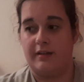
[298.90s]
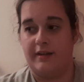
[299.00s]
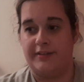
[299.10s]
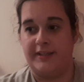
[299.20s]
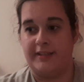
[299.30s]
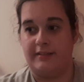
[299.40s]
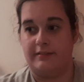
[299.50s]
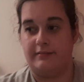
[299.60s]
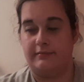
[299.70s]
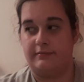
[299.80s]
I think
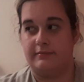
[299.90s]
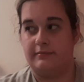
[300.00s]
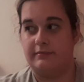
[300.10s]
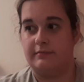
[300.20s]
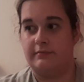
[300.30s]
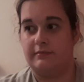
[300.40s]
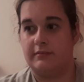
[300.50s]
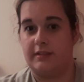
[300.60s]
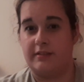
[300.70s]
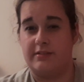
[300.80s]

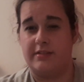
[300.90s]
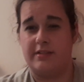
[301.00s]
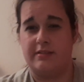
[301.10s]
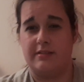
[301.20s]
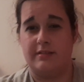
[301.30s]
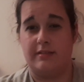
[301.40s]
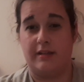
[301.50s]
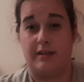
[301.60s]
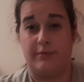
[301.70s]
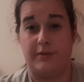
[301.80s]

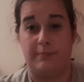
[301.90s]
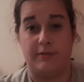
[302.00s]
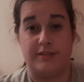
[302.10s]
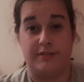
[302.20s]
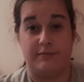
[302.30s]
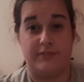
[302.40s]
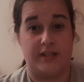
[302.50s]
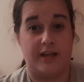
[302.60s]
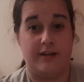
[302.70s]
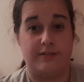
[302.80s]
consistency with putting up
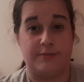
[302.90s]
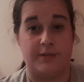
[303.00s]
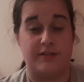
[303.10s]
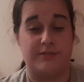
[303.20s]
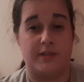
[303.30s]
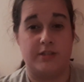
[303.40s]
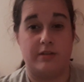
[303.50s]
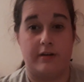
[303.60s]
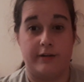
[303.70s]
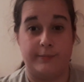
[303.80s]
videos because of my
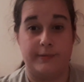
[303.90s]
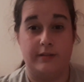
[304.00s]
job.